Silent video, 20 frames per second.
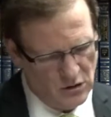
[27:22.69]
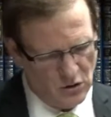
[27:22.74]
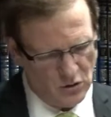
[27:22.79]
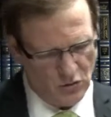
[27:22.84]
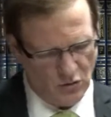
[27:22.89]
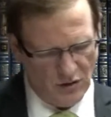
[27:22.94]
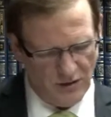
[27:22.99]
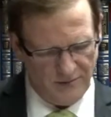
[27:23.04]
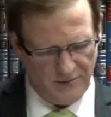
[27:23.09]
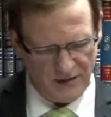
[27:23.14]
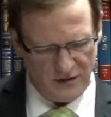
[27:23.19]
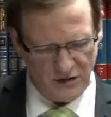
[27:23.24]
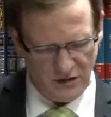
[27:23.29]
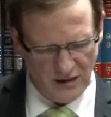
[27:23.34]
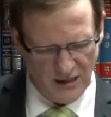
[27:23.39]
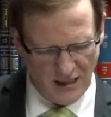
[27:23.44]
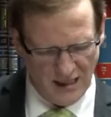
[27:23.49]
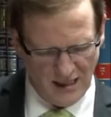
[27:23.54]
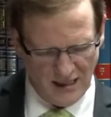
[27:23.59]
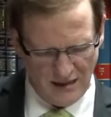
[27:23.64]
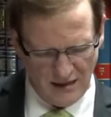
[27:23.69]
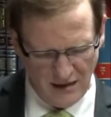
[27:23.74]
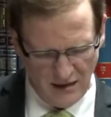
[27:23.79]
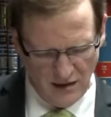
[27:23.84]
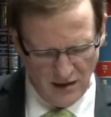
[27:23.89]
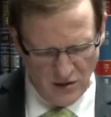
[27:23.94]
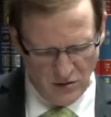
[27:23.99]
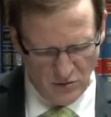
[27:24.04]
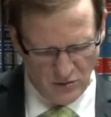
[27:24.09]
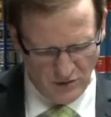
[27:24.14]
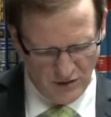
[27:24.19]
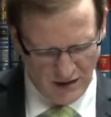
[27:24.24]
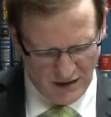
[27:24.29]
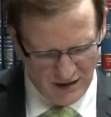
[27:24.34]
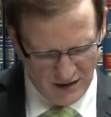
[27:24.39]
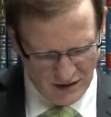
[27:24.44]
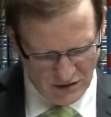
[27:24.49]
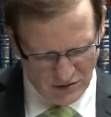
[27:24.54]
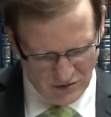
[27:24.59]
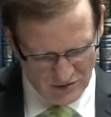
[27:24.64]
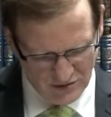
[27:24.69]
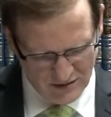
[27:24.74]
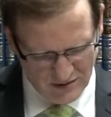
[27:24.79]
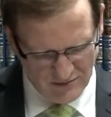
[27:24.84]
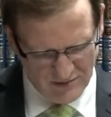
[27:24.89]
Kohen Mashiach when he issues a